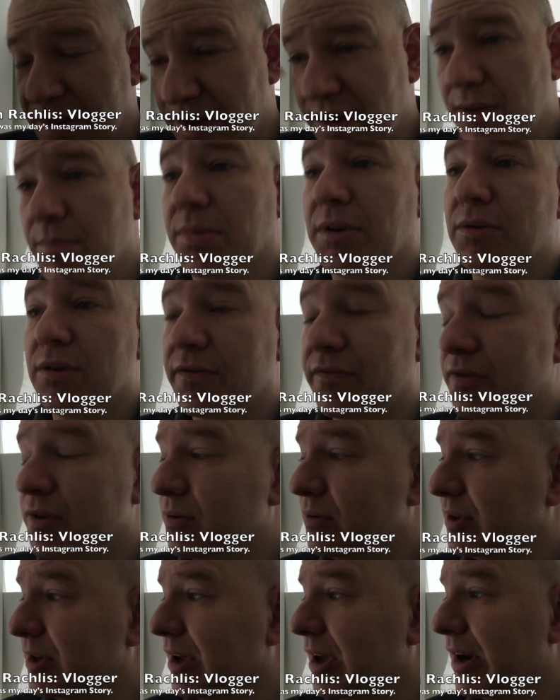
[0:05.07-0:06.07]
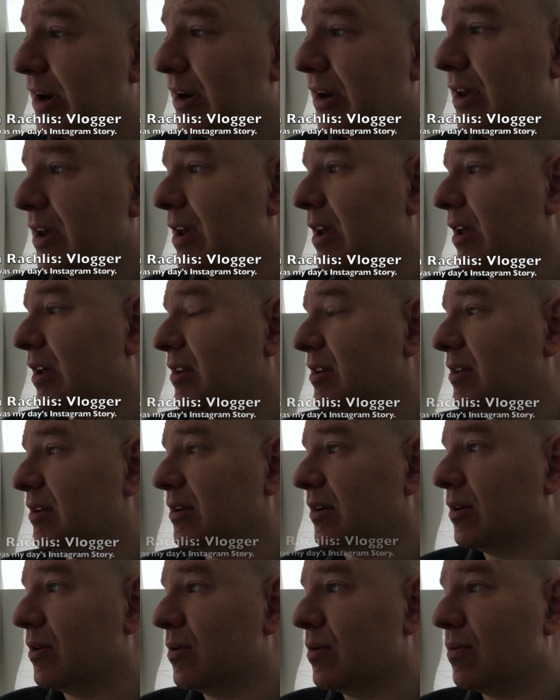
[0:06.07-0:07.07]
I think I blew a fuse on it.
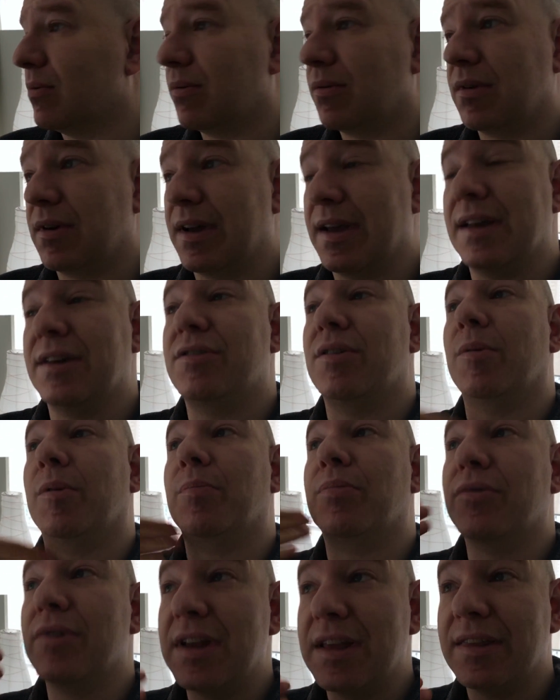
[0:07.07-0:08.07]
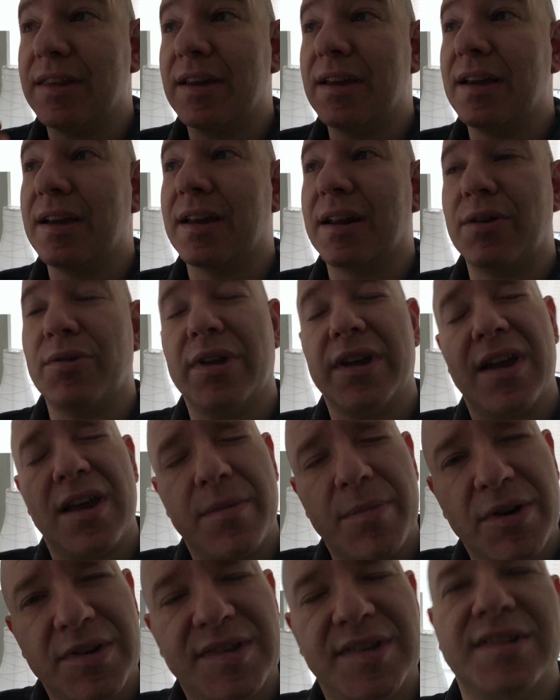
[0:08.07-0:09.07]
So I had trouble breathing, and I only
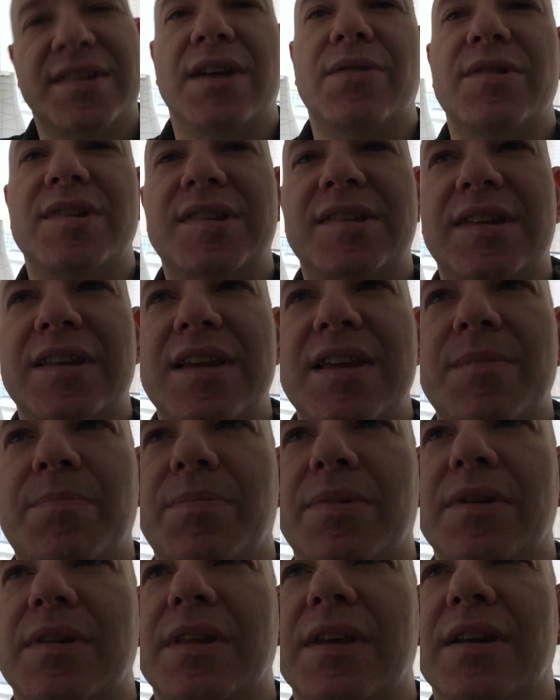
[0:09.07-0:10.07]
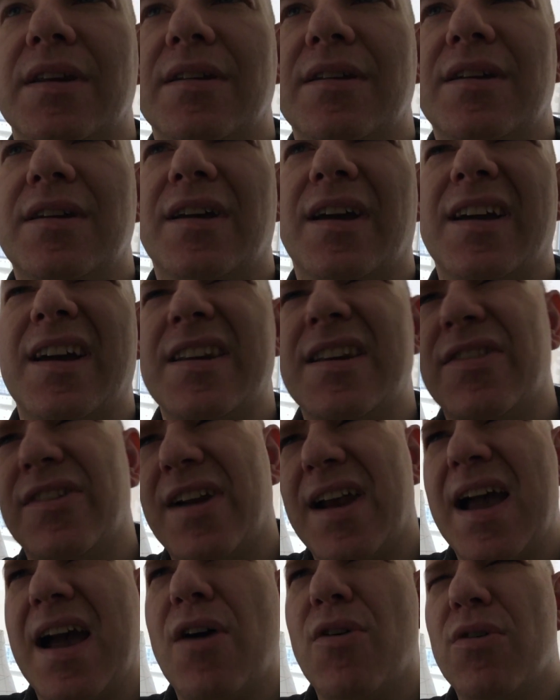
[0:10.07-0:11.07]
got about 6 hours sleep, and then I got
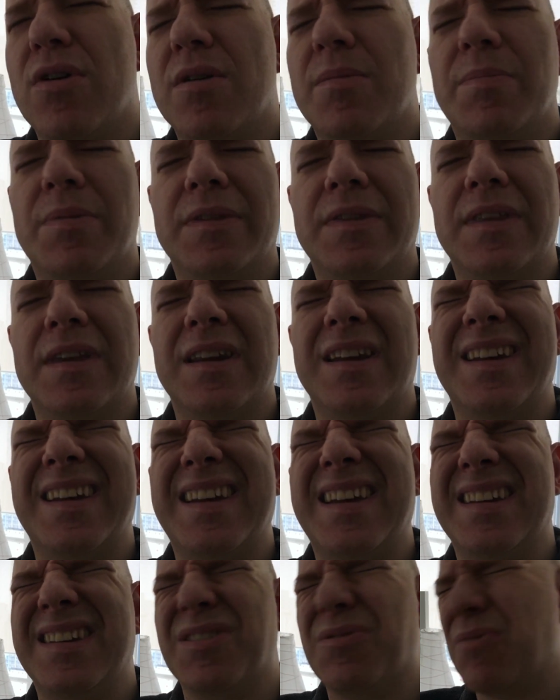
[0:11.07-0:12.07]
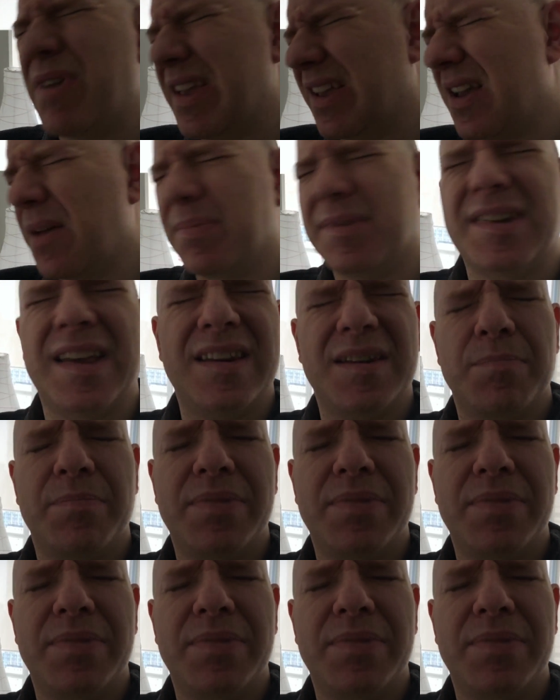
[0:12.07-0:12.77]
another hour, but then I had to wake up because I had to